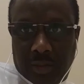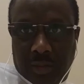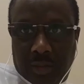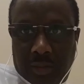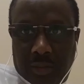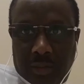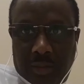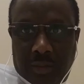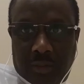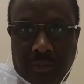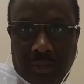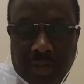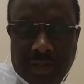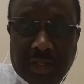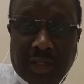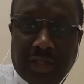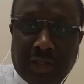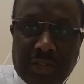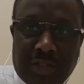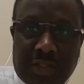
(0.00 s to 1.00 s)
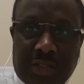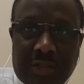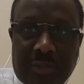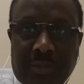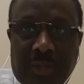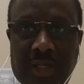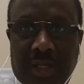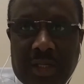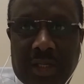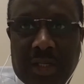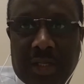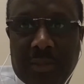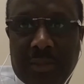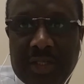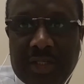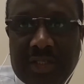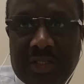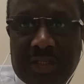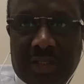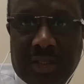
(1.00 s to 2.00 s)
Greetings, my
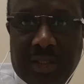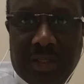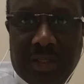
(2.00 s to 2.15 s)
name is